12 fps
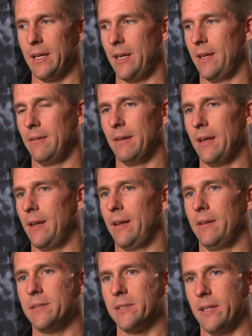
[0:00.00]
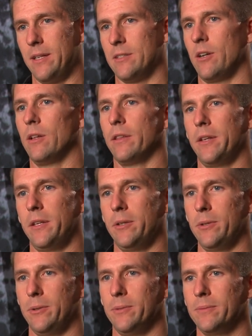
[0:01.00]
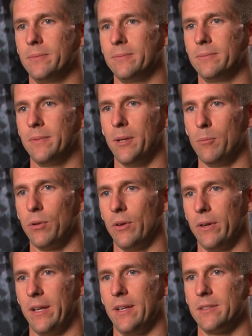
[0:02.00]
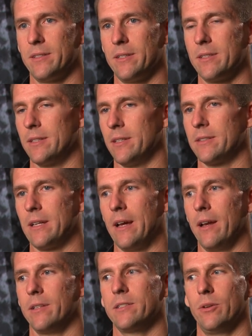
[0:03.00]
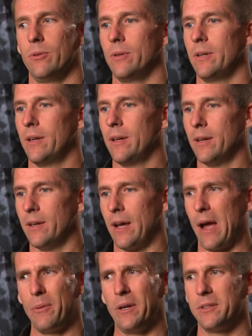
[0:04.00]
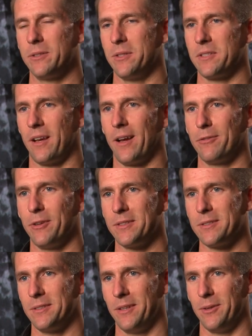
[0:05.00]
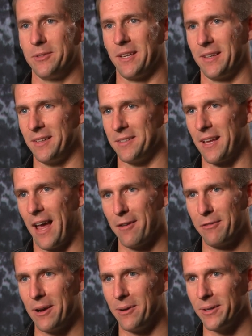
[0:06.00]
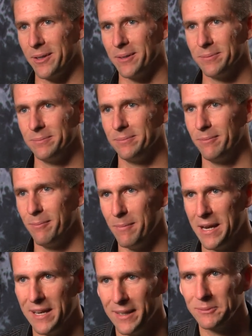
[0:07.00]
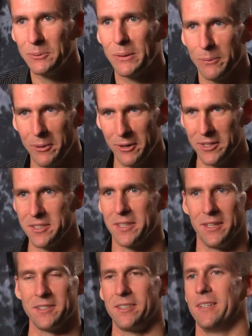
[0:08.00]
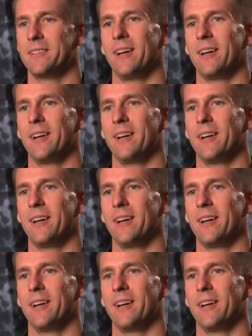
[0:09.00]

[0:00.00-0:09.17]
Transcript: he, he sees all the new employees and just sits down. So I went into his office, you know, it was like this half hour meeting where we were just going to sit